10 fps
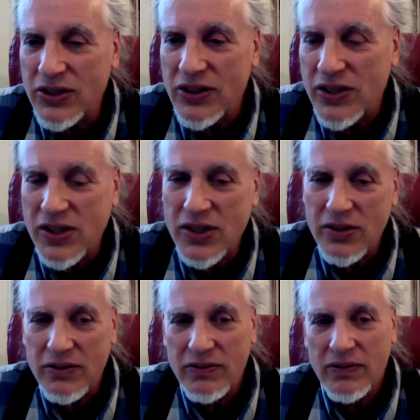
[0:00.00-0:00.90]
this
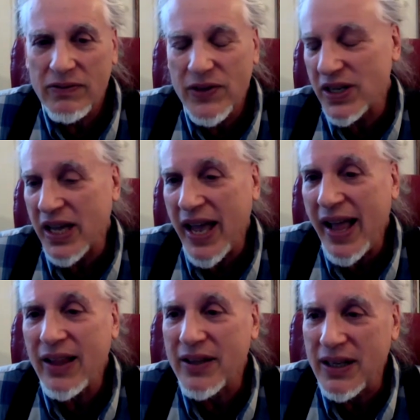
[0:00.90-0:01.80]

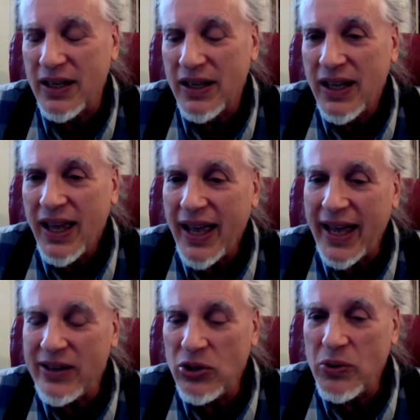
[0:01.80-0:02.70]
physicality,
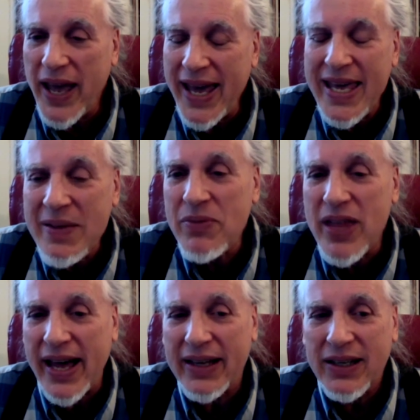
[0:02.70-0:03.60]
and you aim
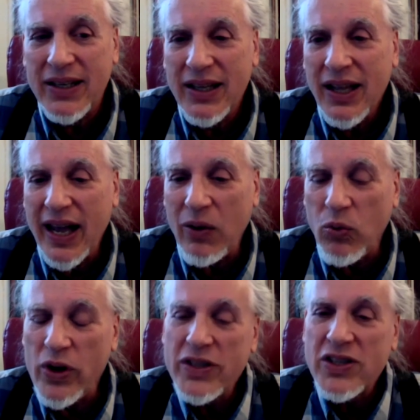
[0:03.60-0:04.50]
that at
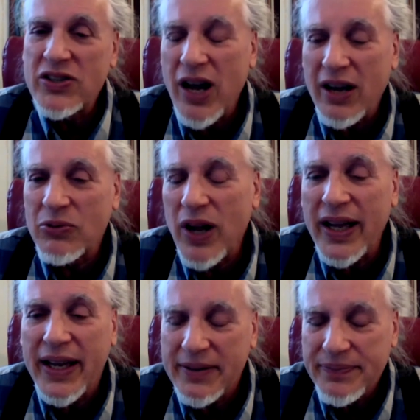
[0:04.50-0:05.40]
what's not
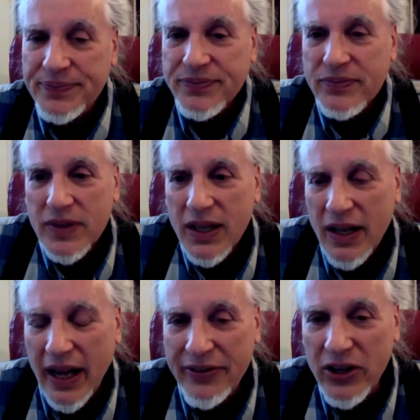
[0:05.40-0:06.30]
right,
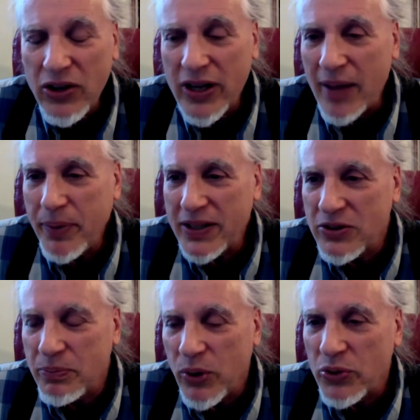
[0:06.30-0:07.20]
I think you got
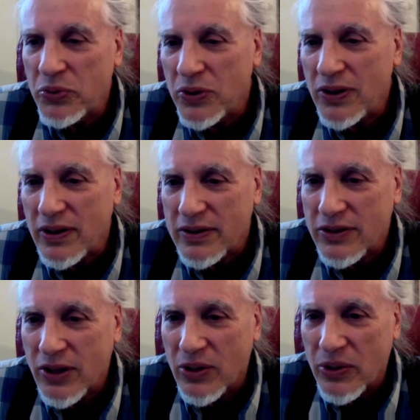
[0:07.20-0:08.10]
best of both worlds
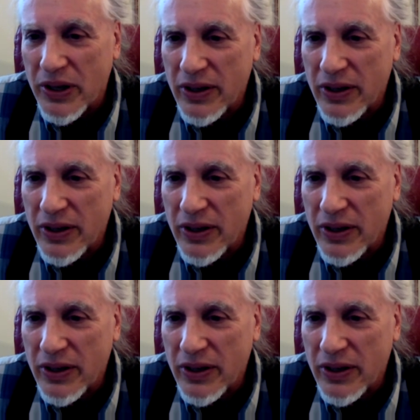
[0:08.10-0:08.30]
going.